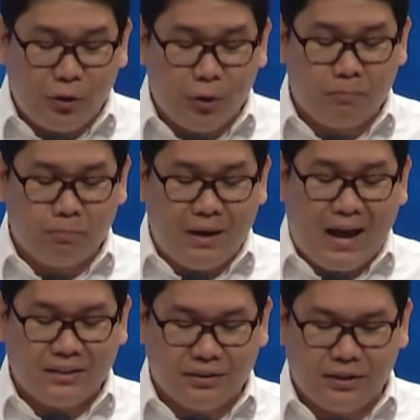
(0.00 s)
group
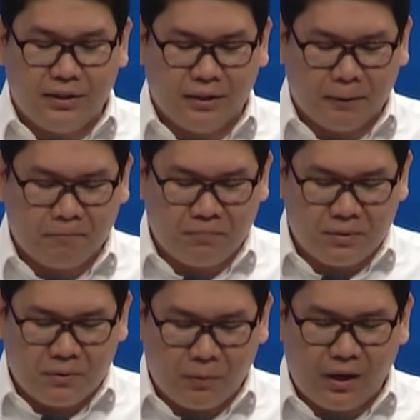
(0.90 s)
last year,
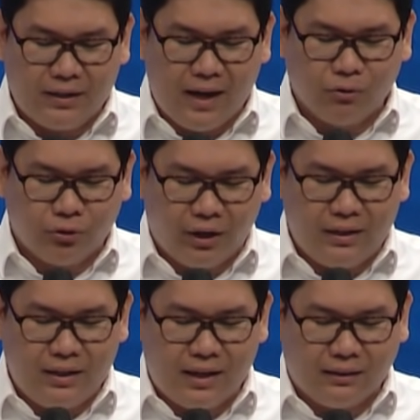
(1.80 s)
we are now
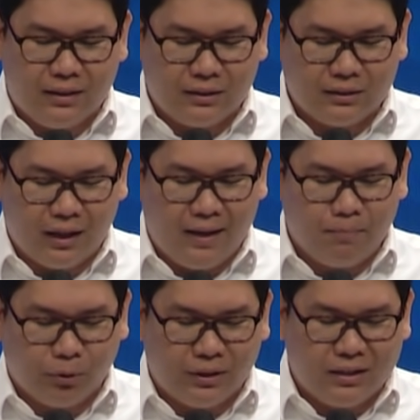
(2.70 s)
training at least
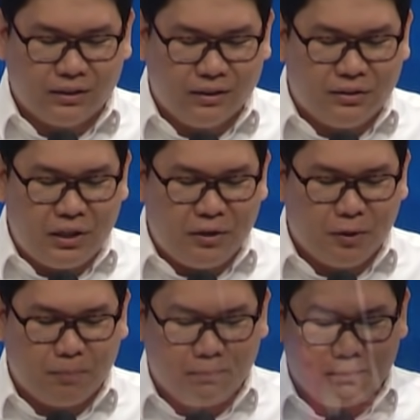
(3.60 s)
ten potential D group